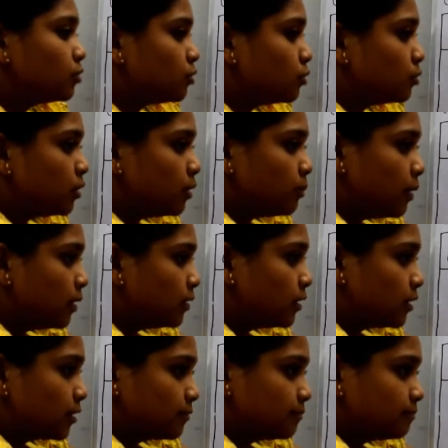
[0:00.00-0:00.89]
the mother.
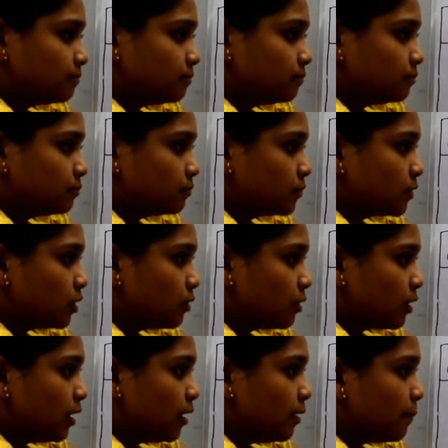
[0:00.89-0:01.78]

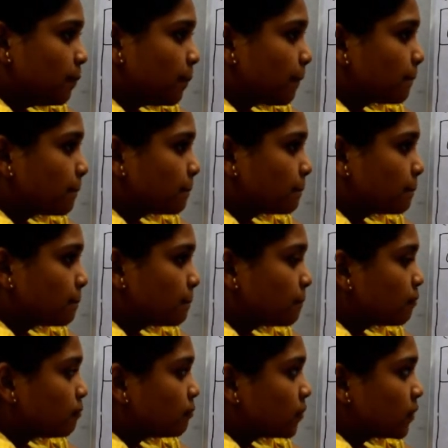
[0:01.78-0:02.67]
Okay,
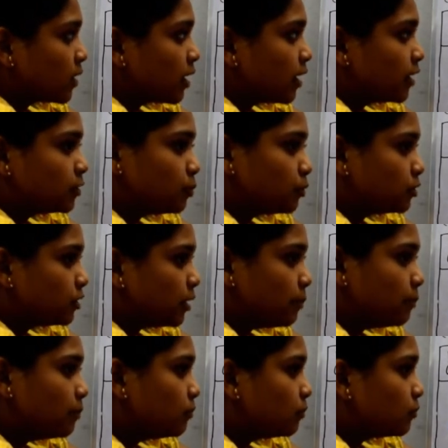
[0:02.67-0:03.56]
expose
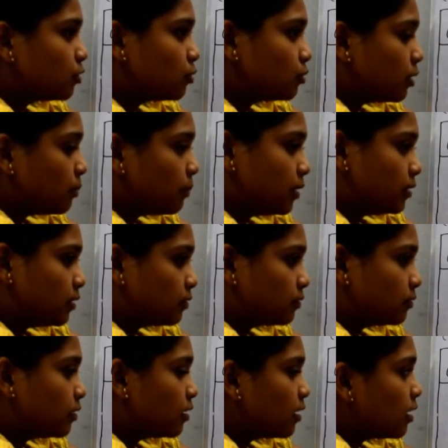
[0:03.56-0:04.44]
them to the mother,
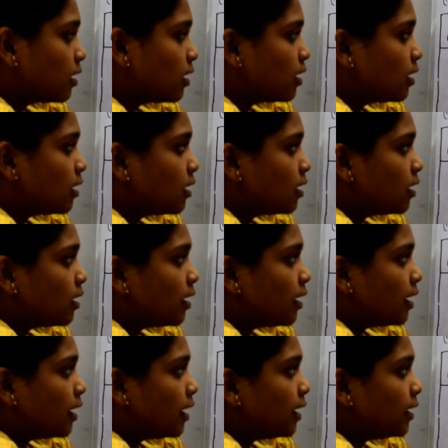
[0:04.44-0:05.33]

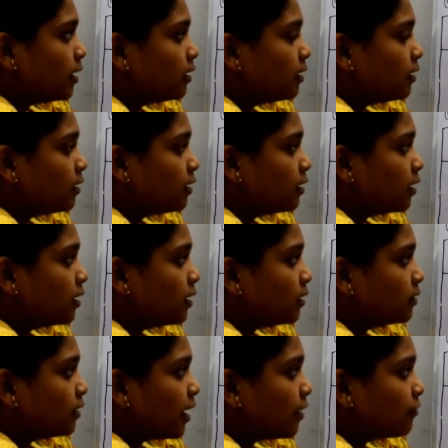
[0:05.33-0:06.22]
and
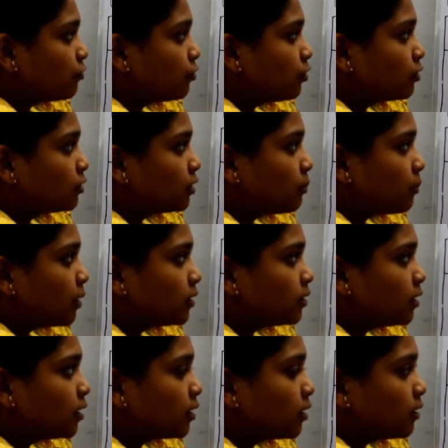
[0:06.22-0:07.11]
therefore the
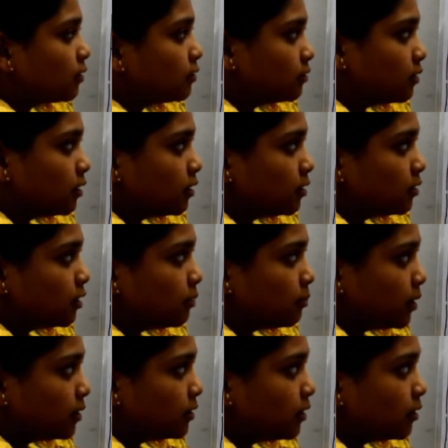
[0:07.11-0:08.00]

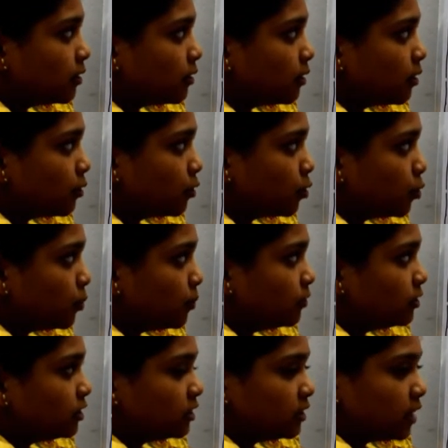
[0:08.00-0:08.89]
mother group,
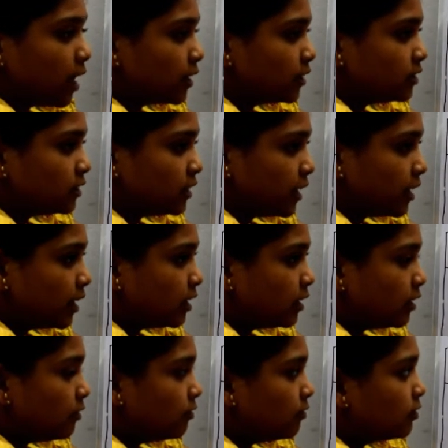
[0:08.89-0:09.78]
which is RH
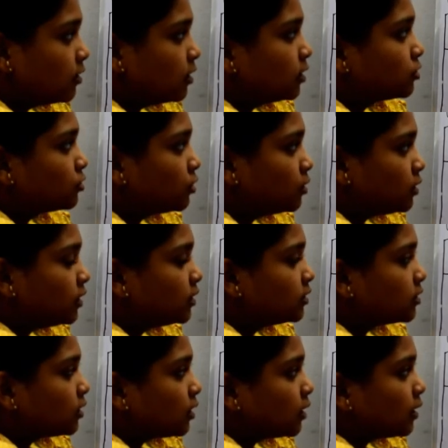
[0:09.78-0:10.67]
negative. So these
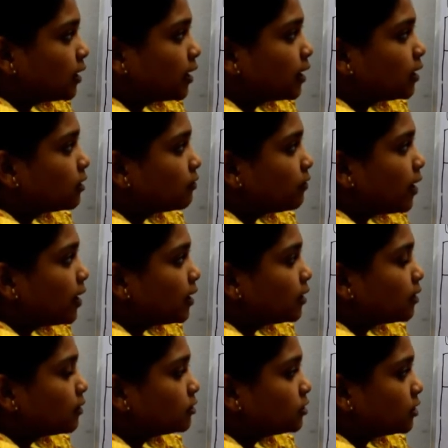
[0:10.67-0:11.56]
negative
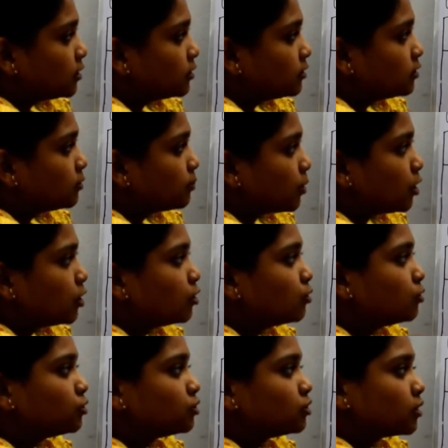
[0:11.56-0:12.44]
antigens
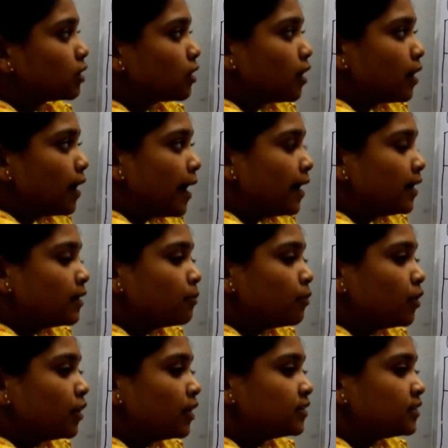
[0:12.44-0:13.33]
produce
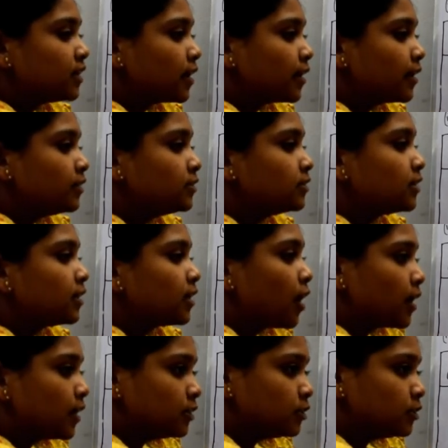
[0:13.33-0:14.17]
antibodies against the RH